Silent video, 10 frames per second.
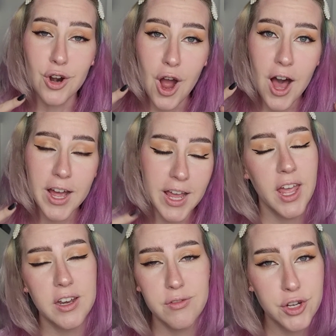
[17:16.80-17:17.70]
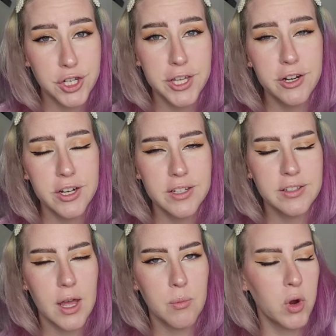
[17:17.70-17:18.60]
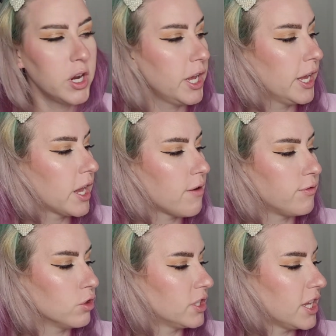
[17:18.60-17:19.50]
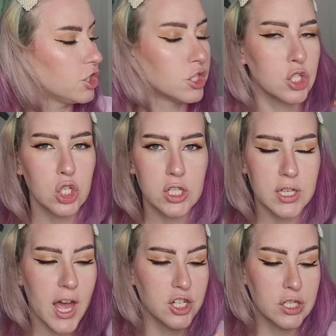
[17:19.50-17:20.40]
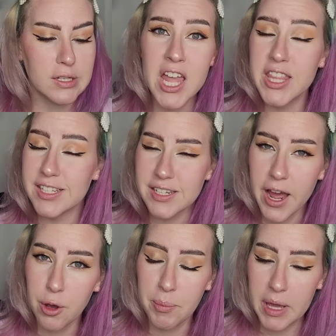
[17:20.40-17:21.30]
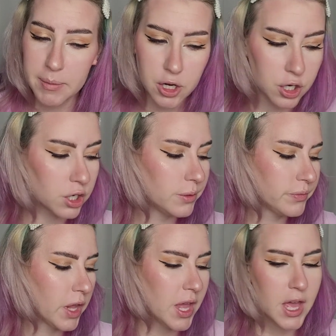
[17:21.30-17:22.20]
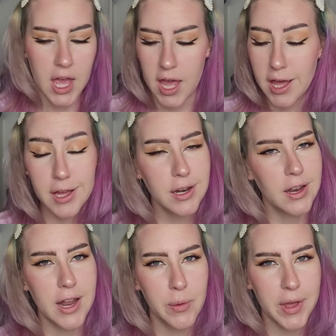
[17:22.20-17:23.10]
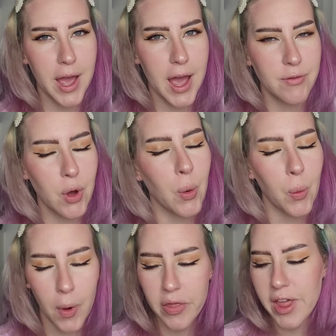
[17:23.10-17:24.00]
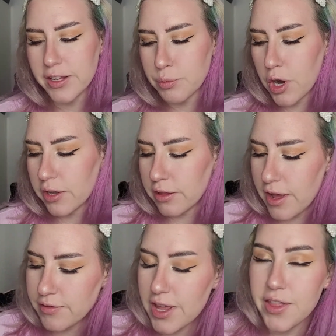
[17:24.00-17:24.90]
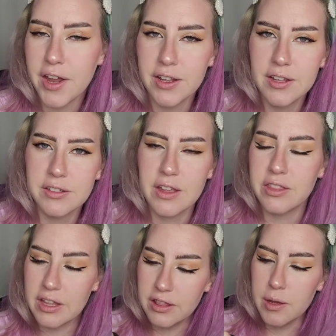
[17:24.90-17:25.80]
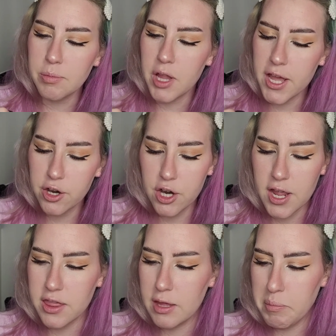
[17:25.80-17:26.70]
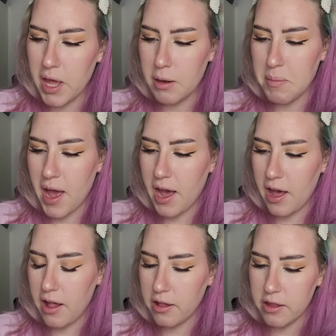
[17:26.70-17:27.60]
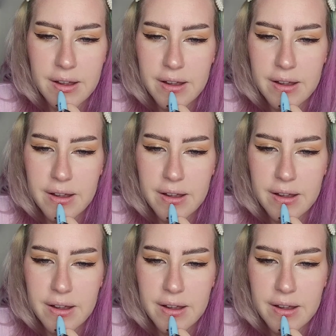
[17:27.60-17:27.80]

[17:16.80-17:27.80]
on, and if you're curious, I'm wearing a Flirtatious Looks lashes in the style Baby Girl. And now we have one last product left, and that is the lip liner in the Pen Pal.